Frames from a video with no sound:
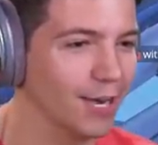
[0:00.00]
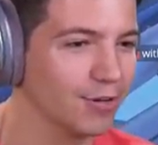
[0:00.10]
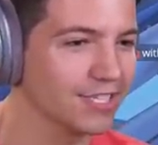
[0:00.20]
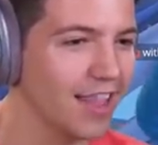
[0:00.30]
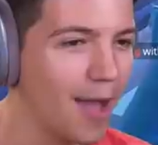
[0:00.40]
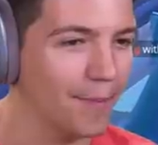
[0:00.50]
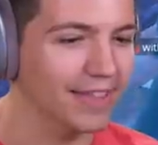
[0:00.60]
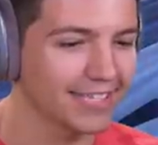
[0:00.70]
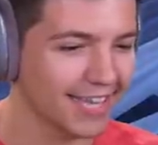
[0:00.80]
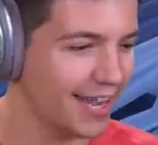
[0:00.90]
there were sloppy?
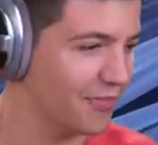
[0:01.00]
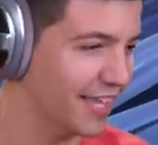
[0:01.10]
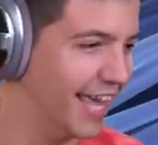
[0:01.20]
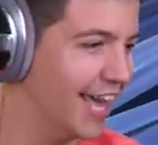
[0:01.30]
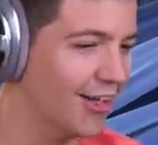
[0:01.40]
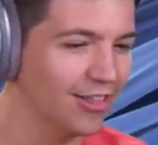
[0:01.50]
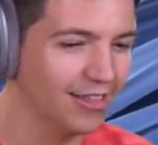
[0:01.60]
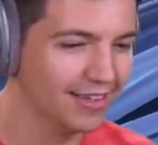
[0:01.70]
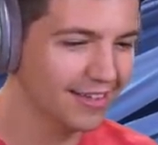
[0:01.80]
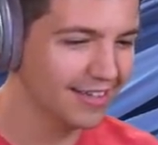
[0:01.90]
At least I got the
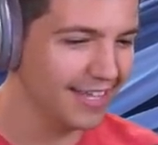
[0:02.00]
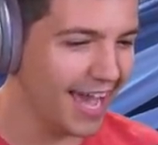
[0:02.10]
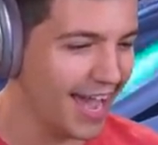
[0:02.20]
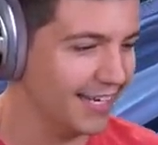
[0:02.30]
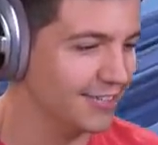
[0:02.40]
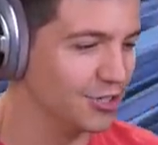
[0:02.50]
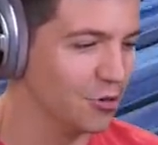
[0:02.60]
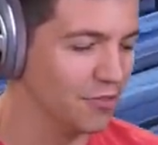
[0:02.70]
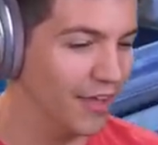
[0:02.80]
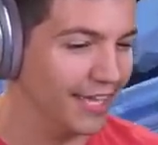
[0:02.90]
kill. Yeah, I didn't
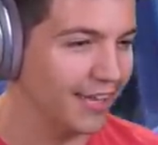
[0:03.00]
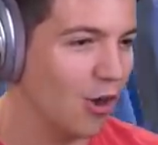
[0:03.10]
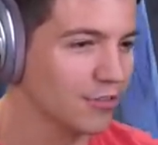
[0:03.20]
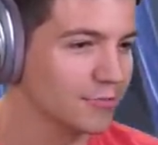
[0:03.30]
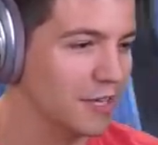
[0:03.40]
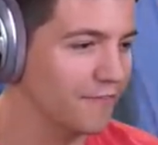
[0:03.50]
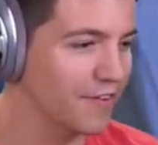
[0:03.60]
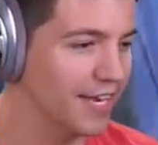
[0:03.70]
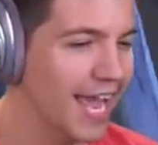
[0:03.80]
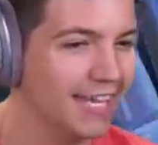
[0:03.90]
do it with, like, ultimate
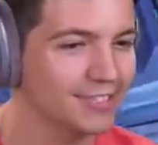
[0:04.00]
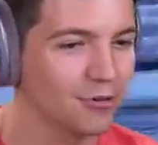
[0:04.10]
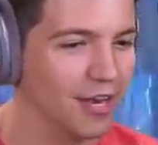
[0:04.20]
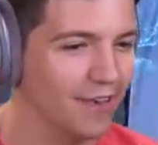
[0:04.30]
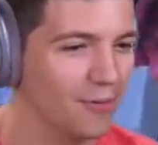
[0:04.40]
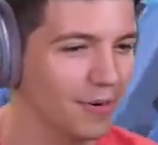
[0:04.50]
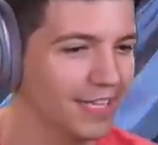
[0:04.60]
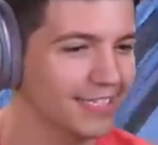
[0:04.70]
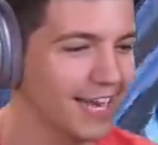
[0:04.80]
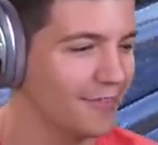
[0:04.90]
finesse or whatever, but at
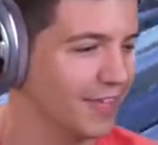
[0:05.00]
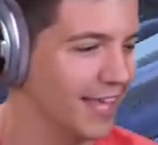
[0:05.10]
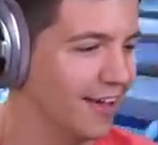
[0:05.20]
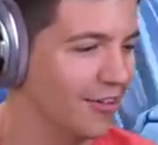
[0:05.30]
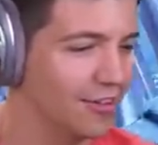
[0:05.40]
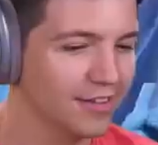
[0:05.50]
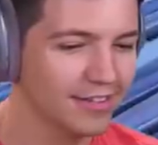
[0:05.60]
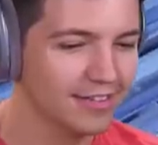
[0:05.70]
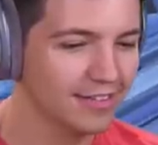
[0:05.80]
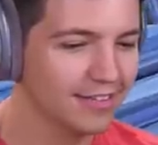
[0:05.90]
least I got the kill.
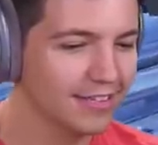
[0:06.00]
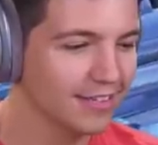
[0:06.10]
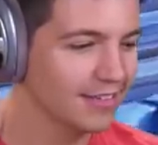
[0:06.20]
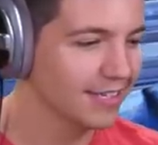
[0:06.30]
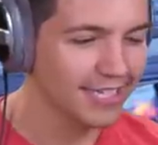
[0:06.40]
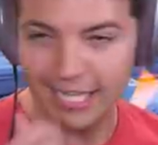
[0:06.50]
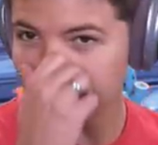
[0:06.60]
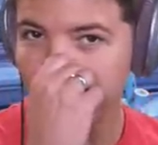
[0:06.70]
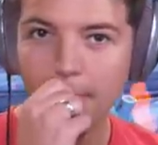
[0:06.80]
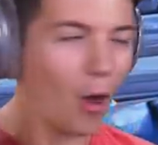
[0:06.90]
Can
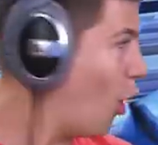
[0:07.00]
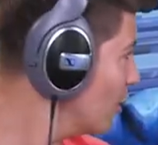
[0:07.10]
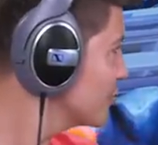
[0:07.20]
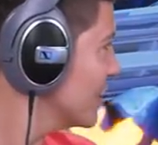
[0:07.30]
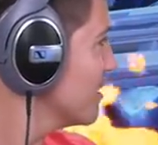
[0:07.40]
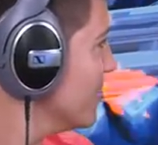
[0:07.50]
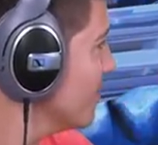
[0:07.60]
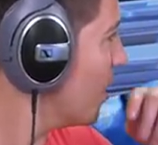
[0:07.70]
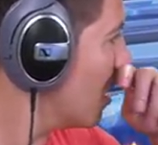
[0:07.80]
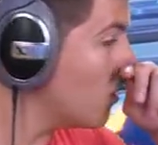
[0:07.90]
you stop harshing
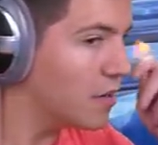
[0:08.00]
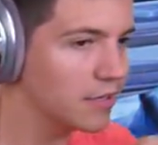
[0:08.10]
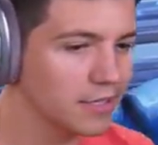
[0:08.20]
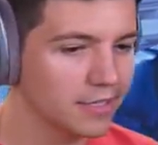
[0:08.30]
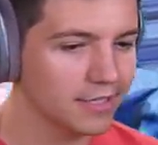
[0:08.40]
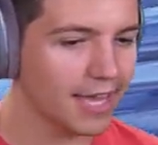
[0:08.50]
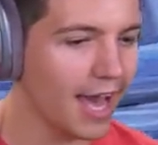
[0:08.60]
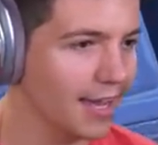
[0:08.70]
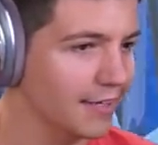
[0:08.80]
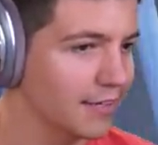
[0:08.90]
me, bro?
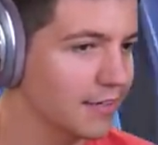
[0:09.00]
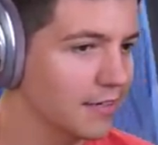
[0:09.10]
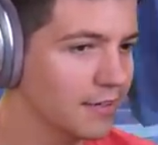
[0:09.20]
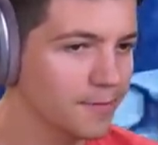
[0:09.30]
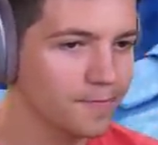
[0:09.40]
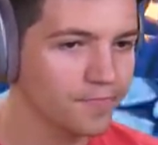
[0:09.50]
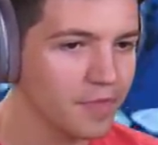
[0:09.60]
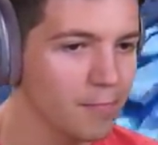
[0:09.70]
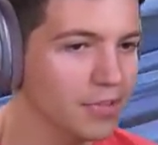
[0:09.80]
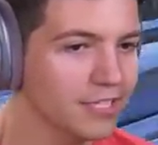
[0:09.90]
God.
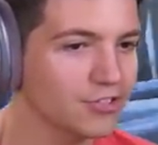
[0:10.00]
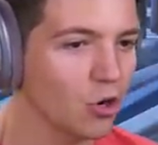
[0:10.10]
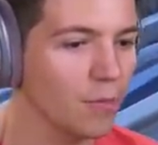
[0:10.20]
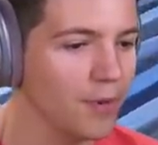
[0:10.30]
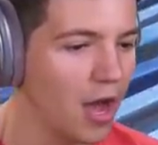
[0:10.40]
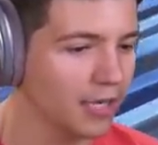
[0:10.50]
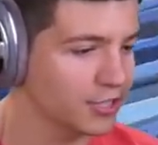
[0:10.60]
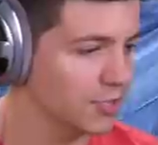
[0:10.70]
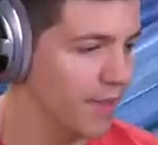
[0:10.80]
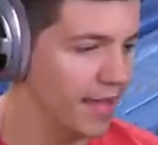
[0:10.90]
Billy's so
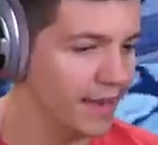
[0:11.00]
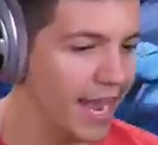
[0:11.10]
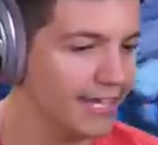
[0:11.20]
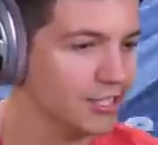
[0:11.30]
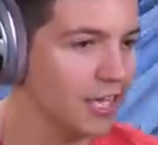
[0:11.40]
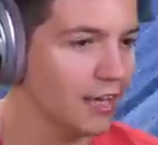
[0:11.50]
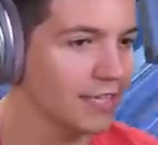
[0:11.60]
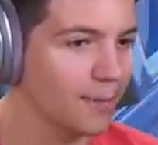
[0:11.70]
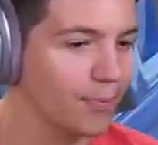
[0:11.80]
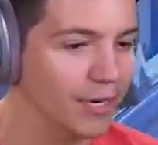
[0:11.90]
obnoxious, man. I actually got,
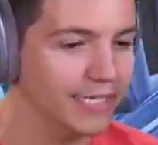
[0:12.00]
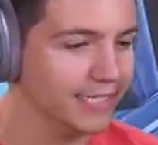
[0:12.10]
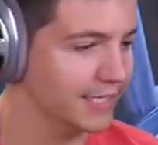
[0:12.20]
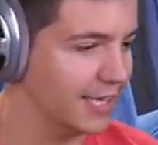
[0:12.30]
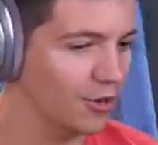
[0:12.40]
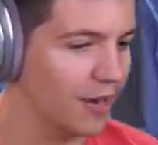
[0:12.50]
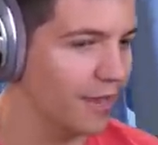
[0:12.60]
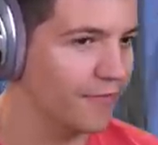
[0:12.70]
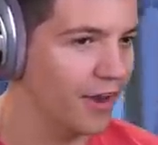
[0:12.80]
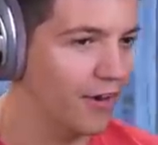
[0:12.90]
like, a pretty decent kill
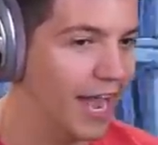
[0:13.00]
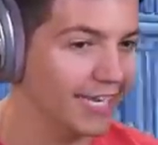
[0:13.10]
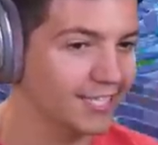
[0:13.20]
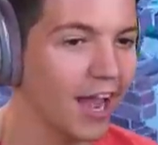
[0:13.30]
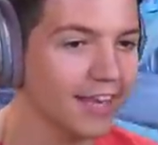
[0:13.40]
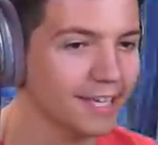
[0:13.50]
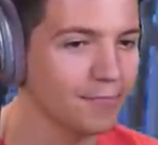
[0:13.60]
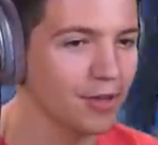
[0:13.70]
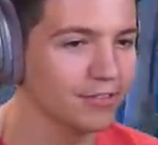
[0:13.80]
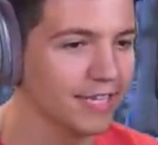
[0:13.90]
right there. I suck
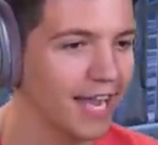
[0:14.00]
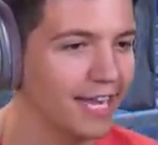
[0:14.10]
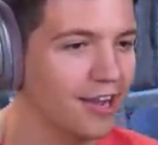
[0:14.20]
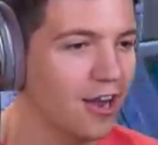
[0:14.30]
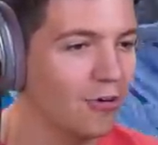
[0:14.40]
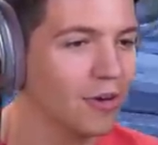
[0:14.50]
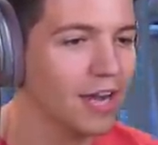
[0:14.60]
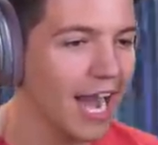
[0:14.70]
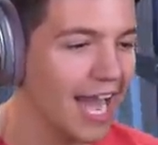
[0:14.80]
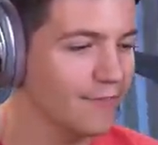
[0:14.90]
at building. I know.
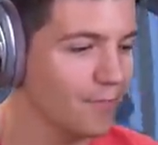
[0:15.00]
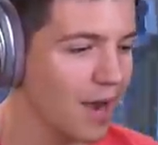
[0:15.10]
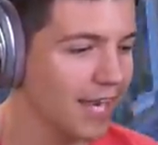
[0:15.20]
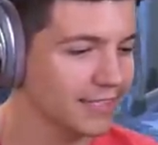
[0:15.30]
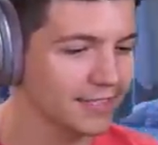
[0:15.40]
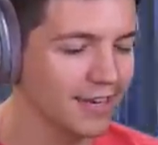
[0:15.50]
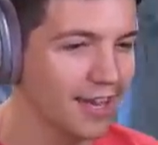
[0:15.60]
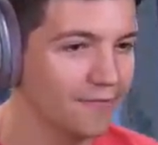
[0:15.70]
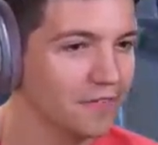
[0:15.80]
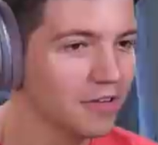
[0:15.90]
I haven't practiced
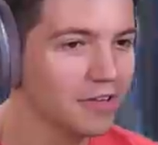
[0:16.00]
enough.